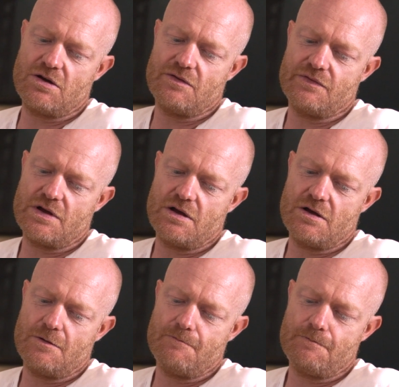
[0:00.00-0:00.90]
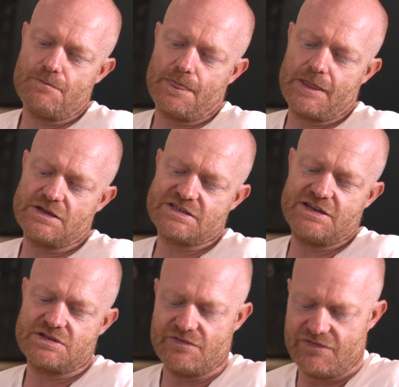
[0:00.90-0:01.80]
out of a
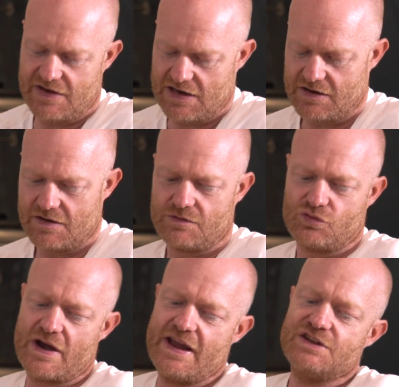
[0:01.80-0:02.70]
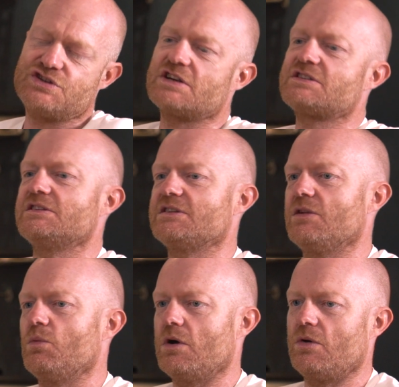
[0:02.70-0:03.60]
sense of feeling a great injustice
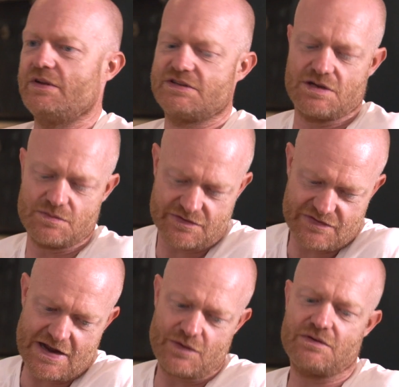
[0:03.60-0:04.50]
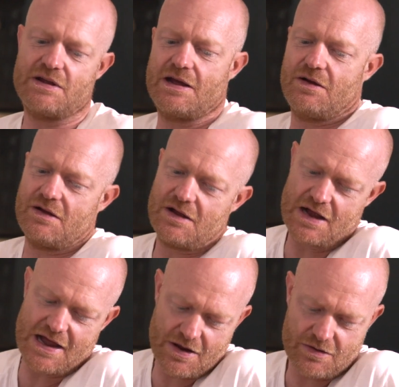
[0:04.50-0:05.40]
at the world in terms of
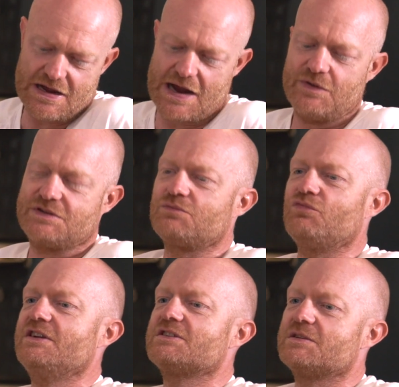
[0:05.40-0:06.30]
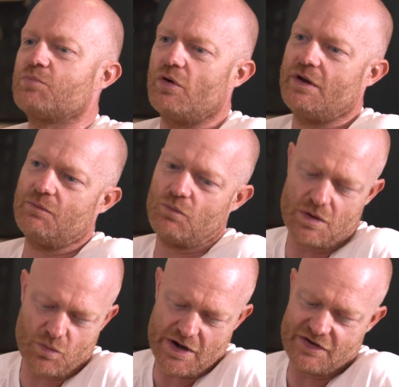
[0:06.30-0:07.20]
how he's reached this point
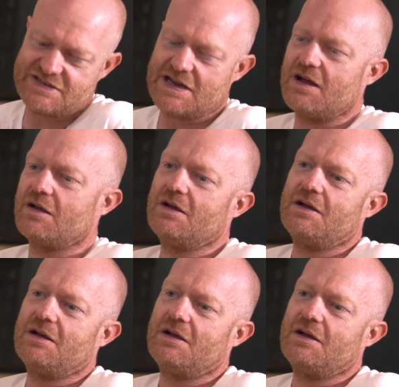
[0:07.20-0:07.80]
and where he's at.